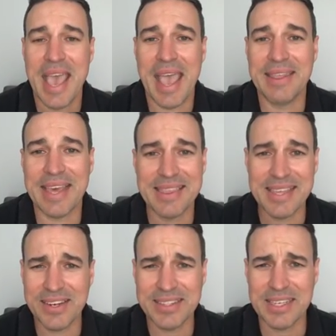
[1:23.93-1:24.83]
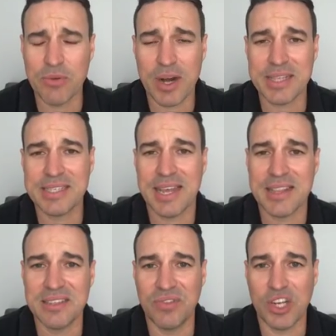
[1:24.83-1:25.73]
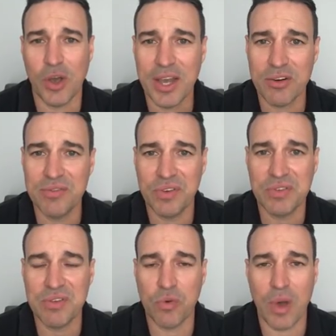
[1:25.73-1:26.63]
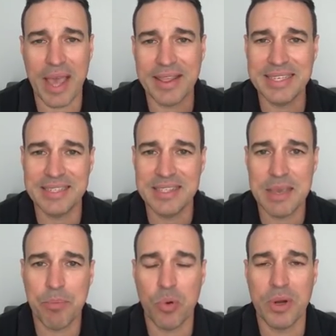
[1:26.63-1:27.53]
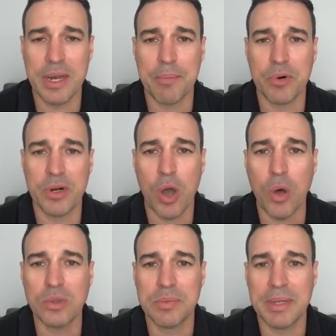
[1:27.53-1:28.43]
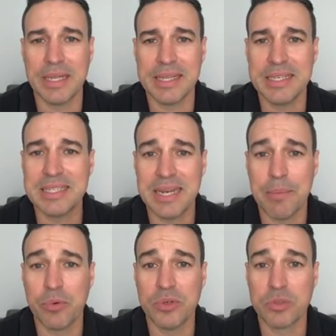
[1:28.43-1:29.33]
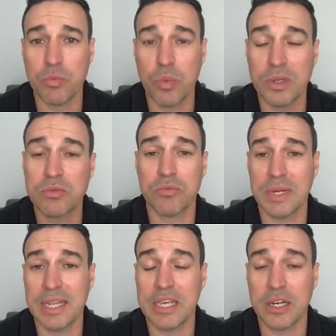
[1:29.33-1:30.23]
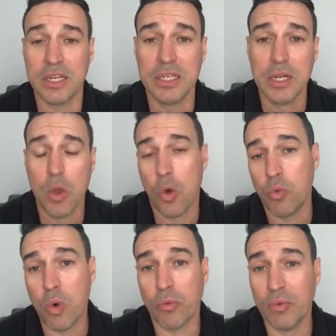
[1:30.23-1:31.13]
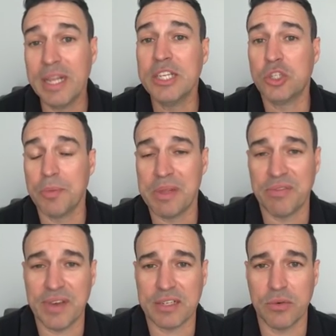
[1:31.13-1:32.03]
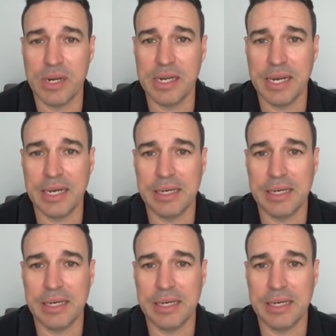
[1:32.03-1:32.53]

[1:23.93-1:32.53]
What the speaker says: And that thing that I said right at the start of this video, 154, how this is the important number, and ultimately this number is what's really going to, or what really should be the factor in